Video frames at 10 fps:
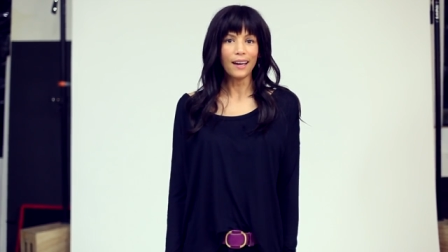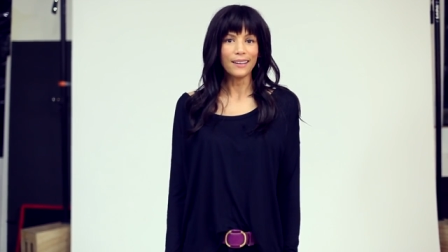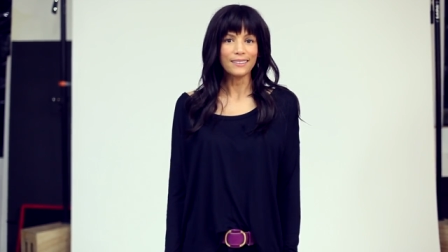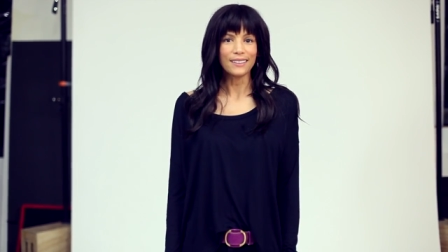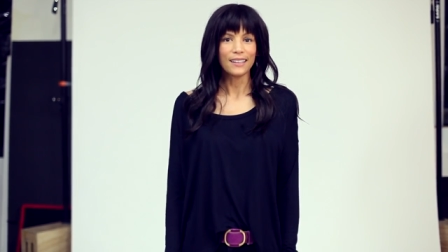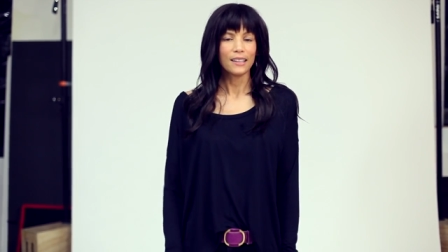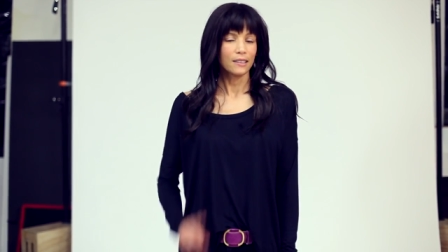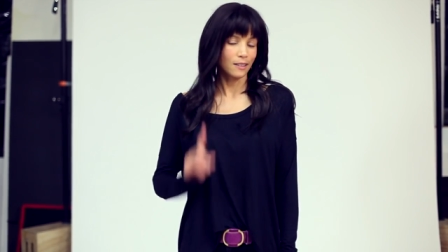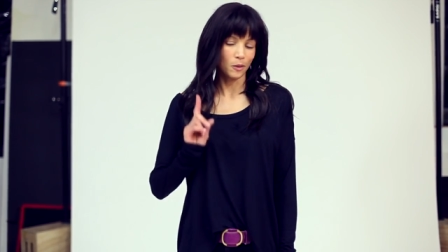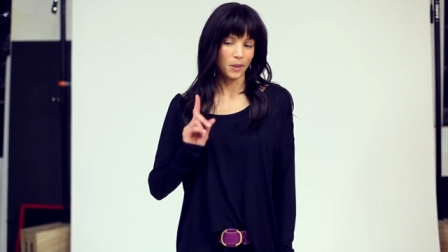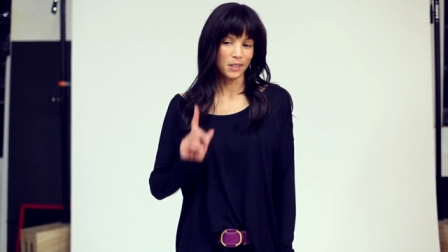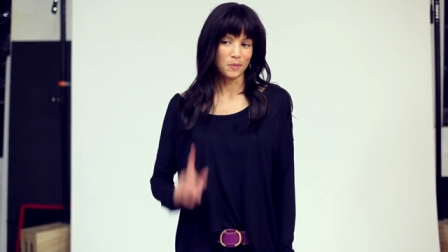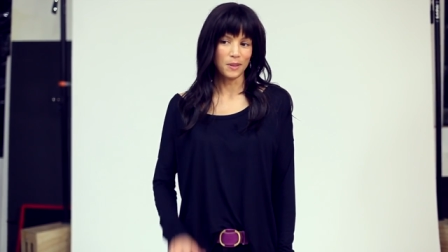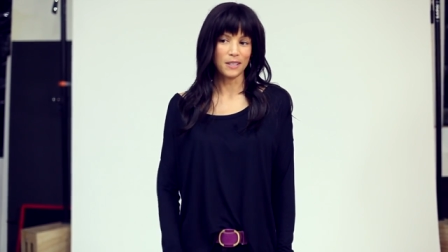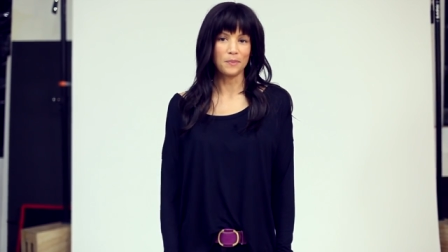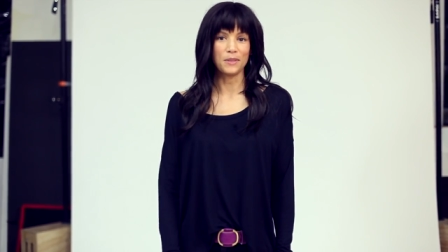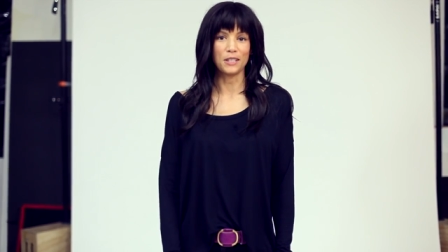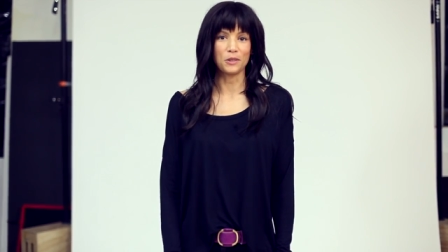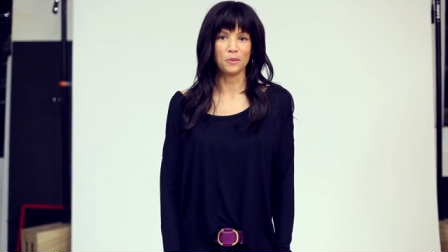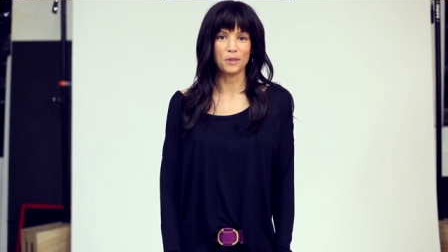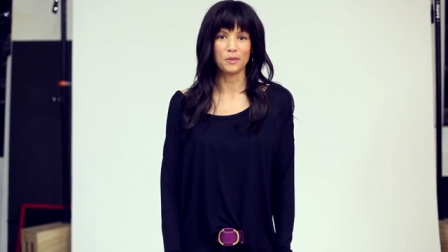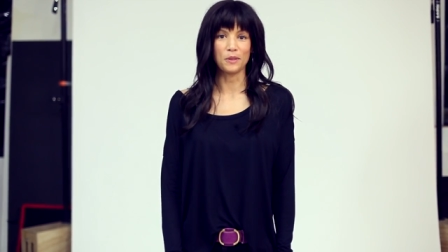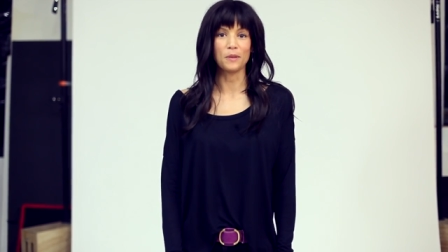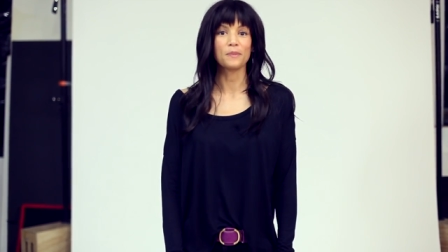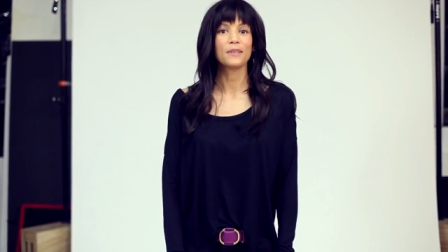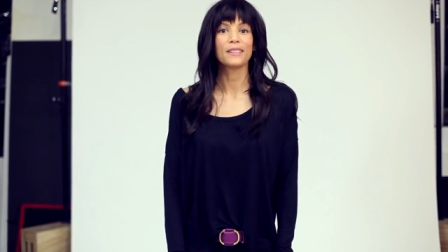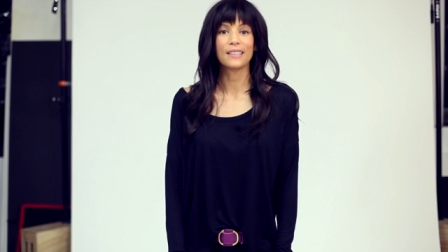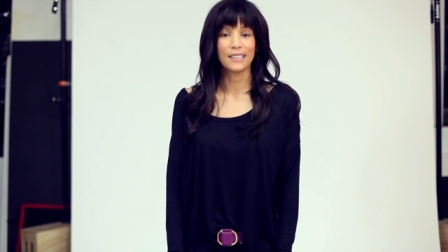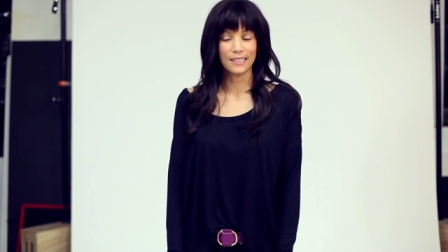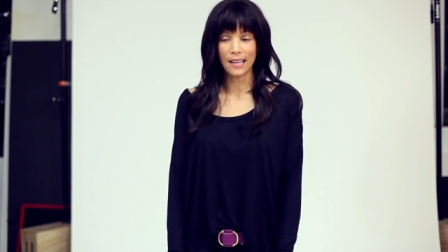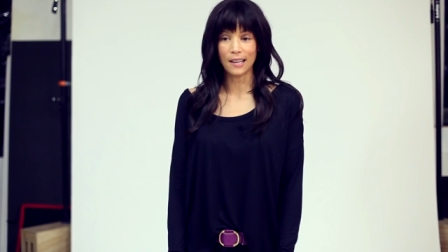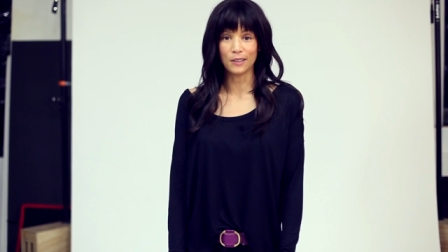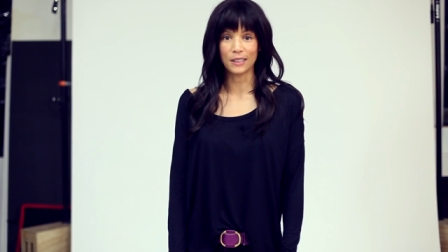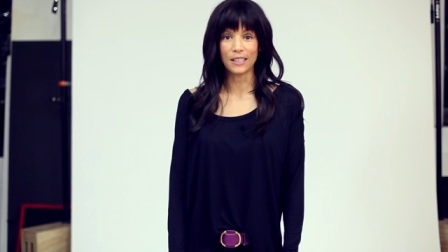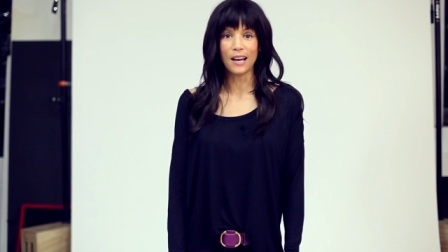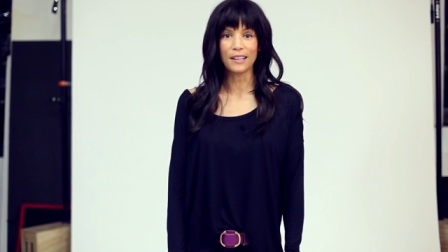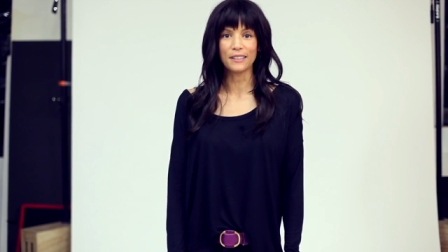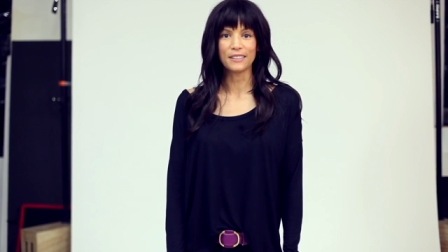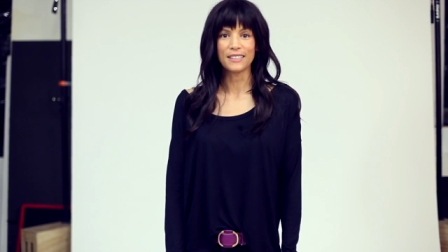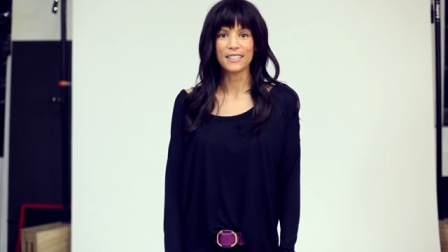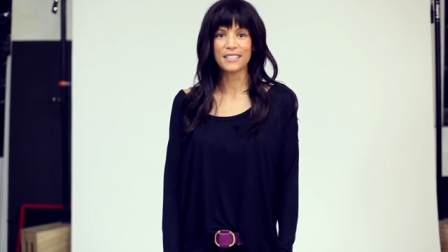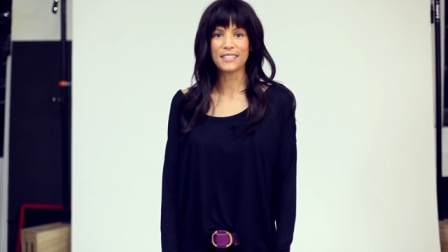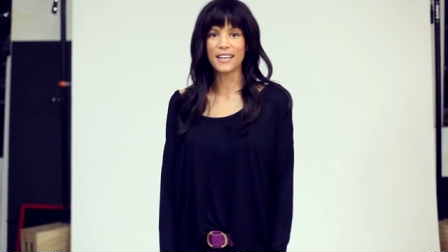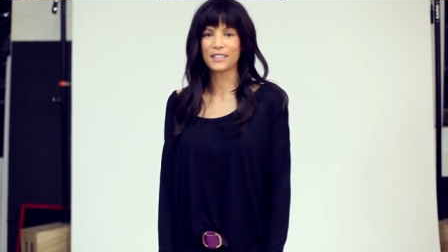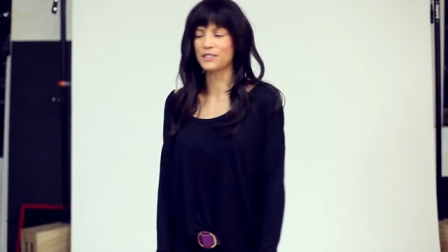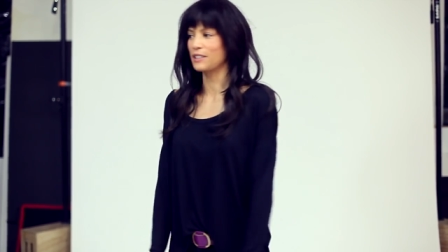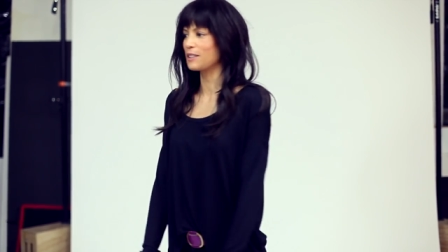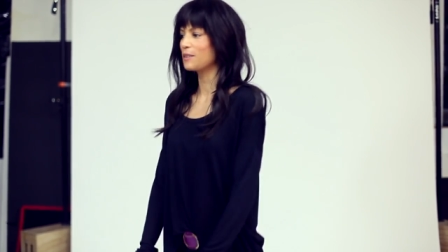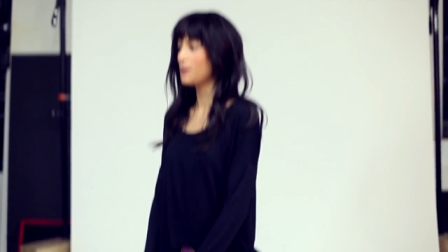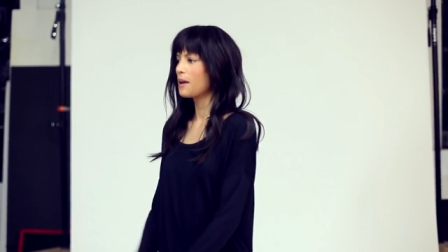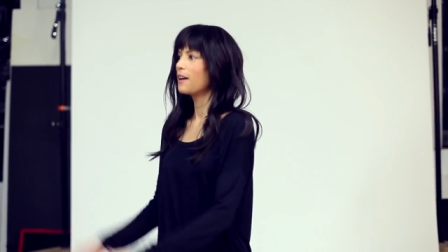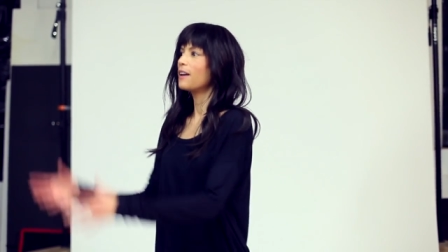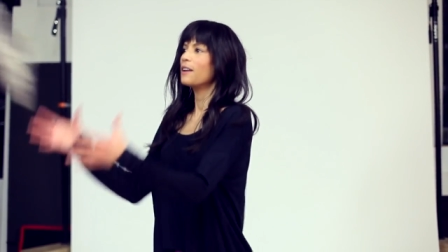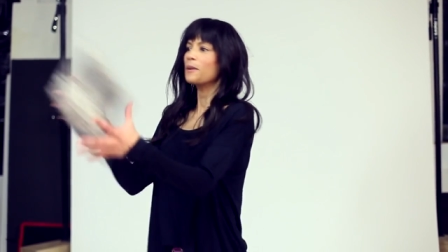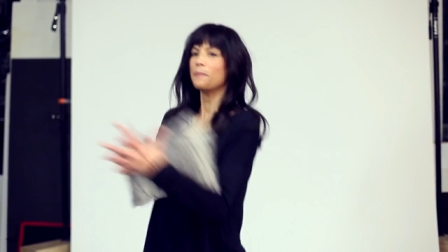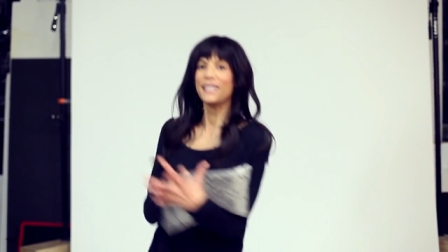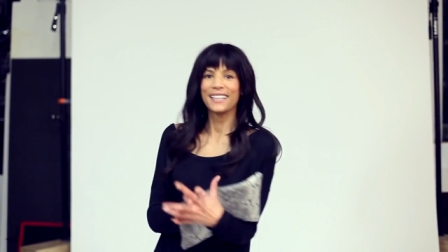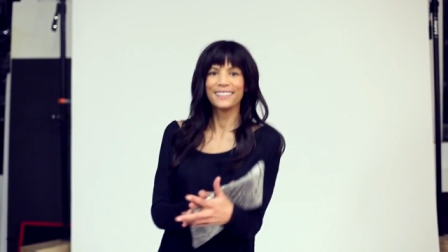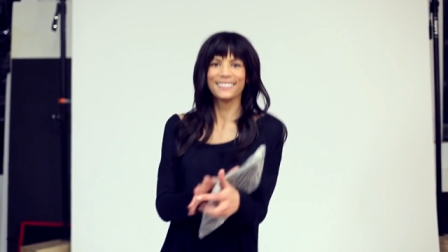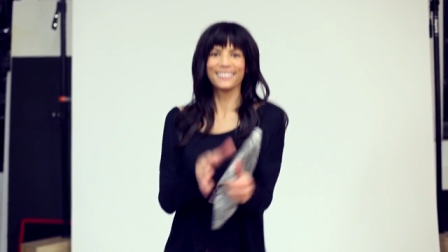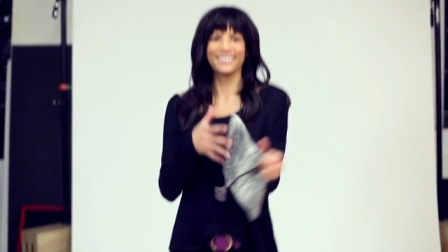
And the quickest way to update your wardrobe, not only color, is texture. Ding!